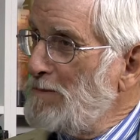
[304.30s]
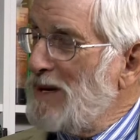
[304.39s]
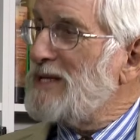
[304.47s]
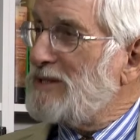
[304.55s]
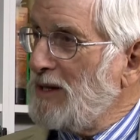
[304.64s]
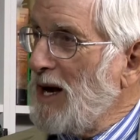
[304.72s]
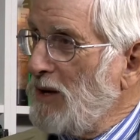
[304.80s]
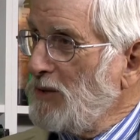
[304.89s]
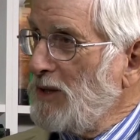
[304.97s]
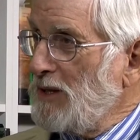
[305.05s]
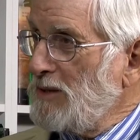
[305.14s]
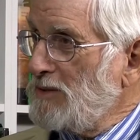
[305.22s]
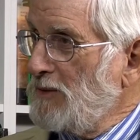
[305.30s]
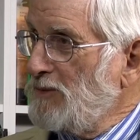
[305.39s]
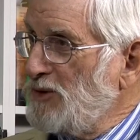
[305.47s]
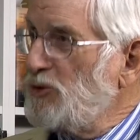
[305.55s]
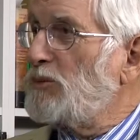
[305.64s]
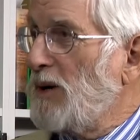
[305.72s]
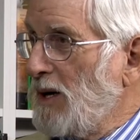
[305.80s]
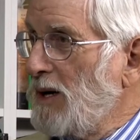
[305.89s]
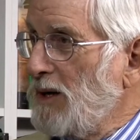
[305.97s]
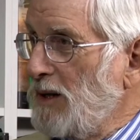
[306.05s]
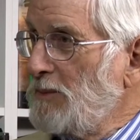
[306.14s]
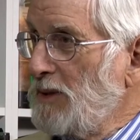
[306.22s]
basic outlines of a new
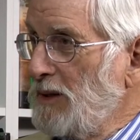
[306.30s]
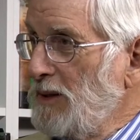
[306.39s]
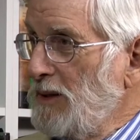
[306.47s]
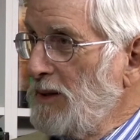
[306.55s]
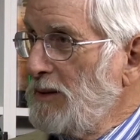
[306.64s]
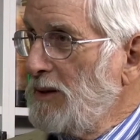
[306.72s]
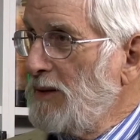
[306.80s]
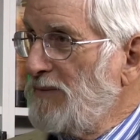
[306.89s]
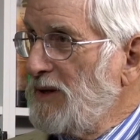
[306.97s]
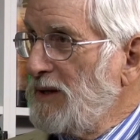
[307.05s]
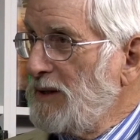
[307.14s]
paradigm, of